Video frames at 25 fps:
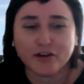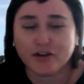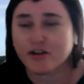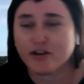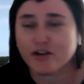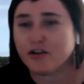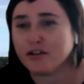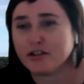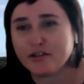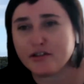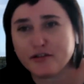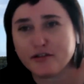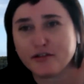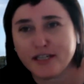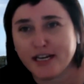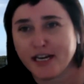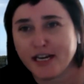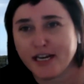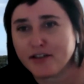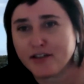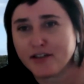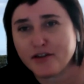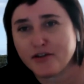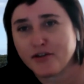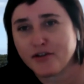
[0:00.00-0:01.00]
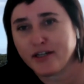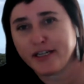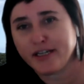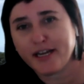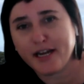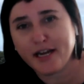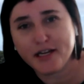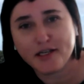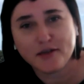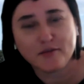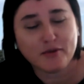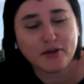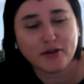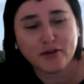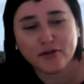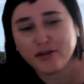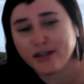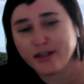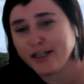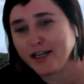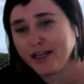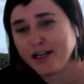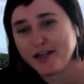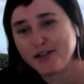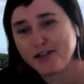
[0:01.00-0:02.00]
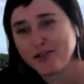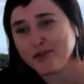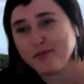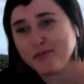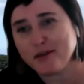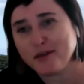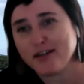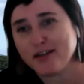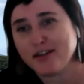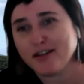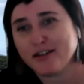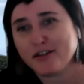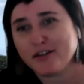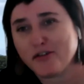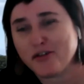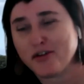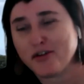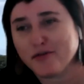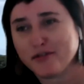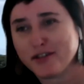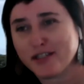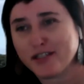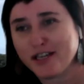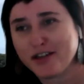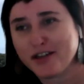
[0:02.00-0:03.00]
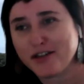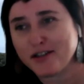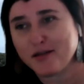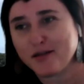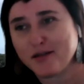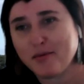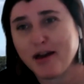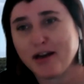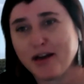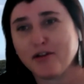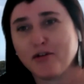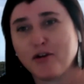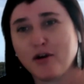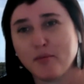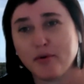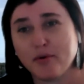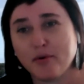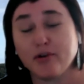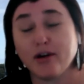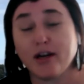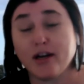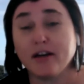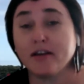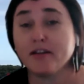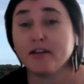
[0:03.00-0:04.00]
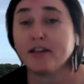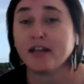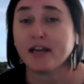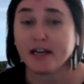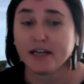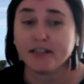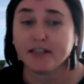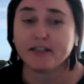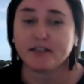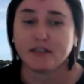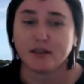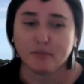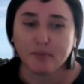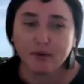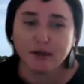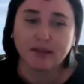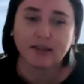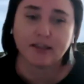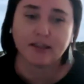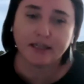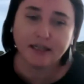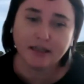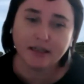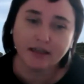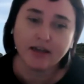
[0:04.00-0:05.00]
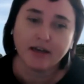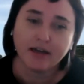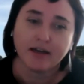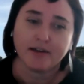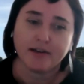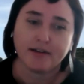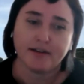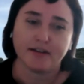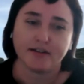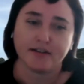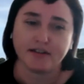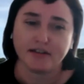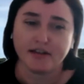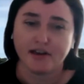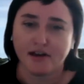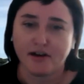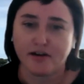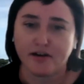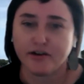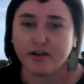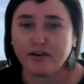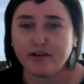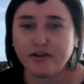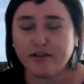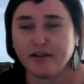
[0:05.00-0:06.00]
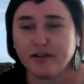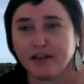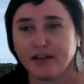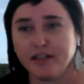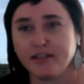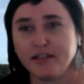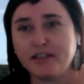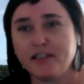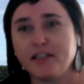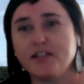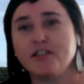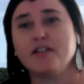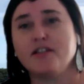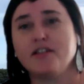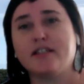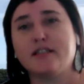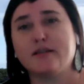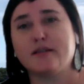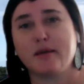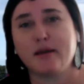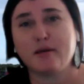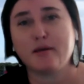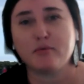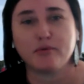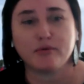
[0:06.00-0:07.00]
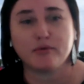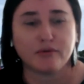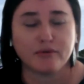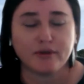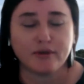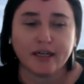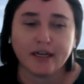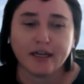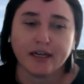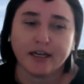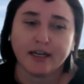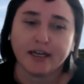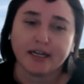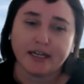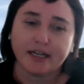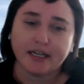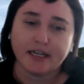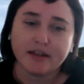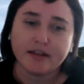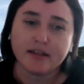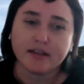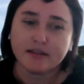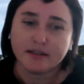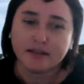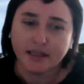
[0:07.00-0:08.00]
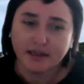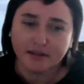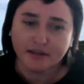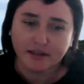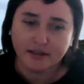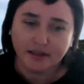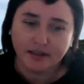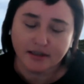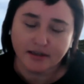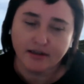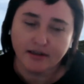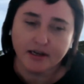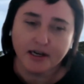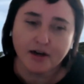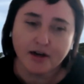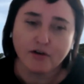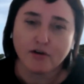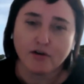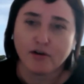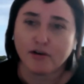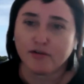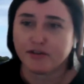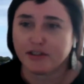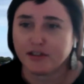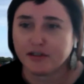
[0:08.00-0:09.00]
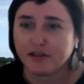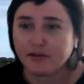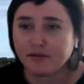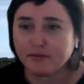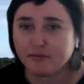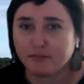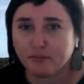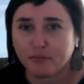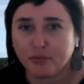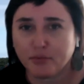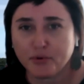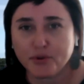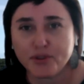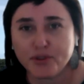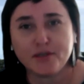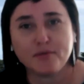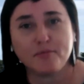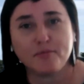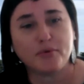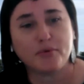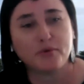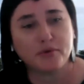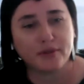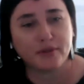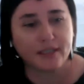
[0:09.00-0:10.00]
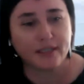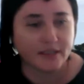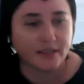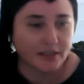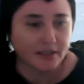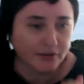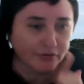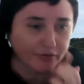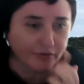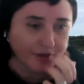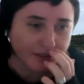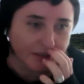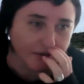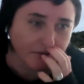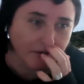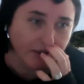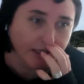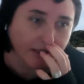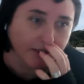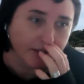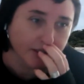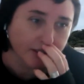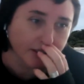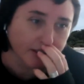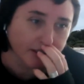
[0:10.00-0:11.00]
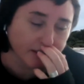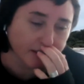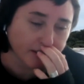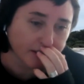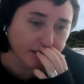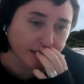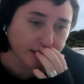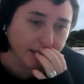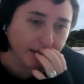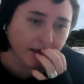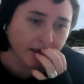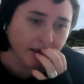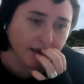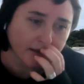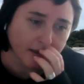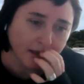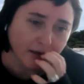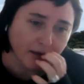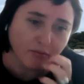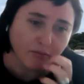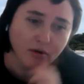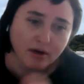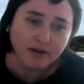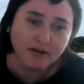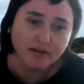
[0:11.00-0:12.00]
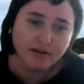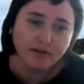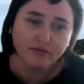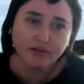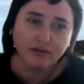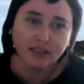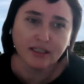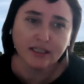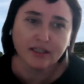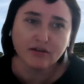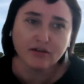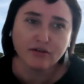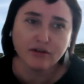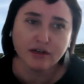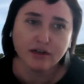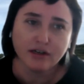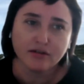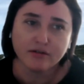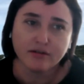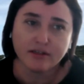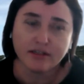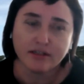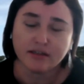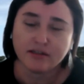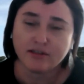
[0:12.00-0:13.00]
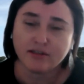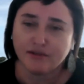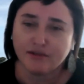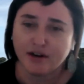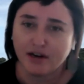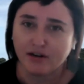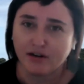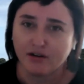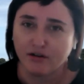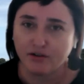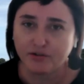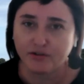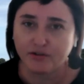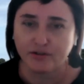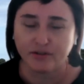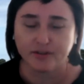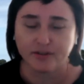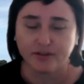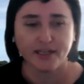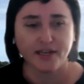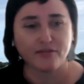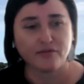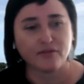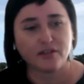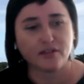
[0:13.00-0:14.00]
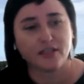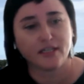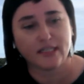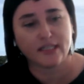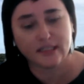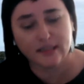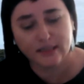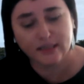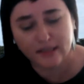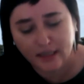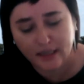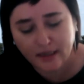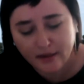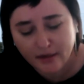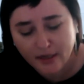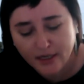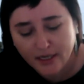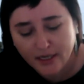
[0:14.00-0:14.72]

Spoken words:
you know, consultation or engagement, or engage them in conversations about copyright. And that is typically the scenario that Indigenous people in the sector are often pushed and pulled in different directions. And I think one of the really critical things around cultural safety is